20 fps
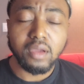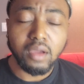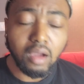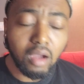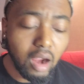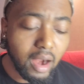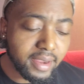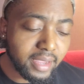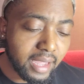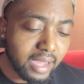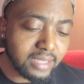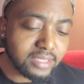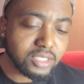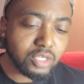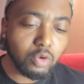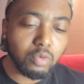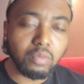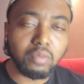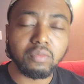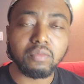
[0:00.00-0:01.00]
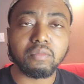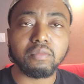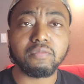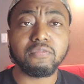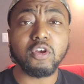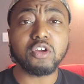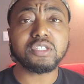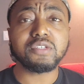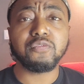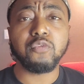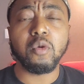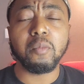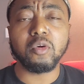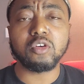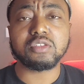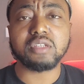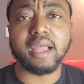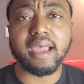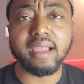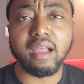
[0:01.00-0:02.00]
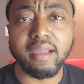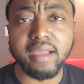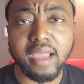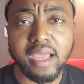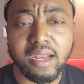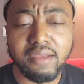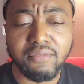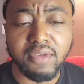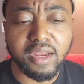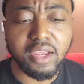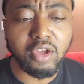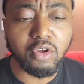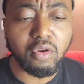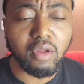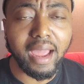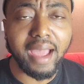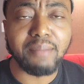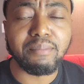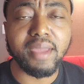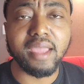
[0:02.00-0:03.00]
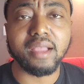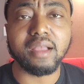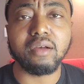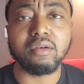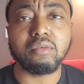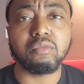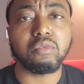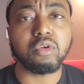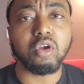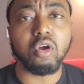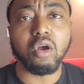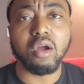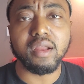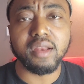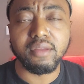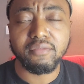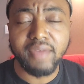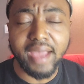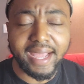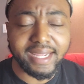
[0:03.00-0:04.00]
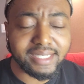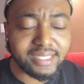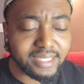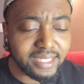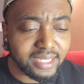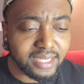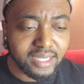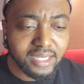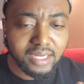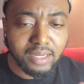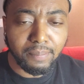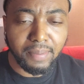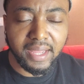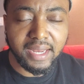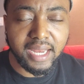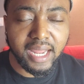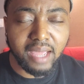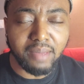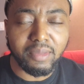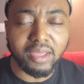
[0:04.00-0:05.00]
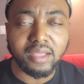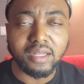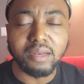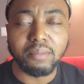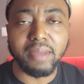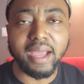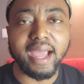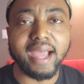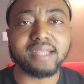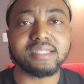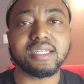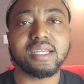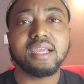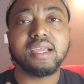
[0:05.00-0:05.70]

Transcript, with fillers: All right, guys. So, first and foremost, like any video that I make regarding the vaccine, the pandemic, the mask,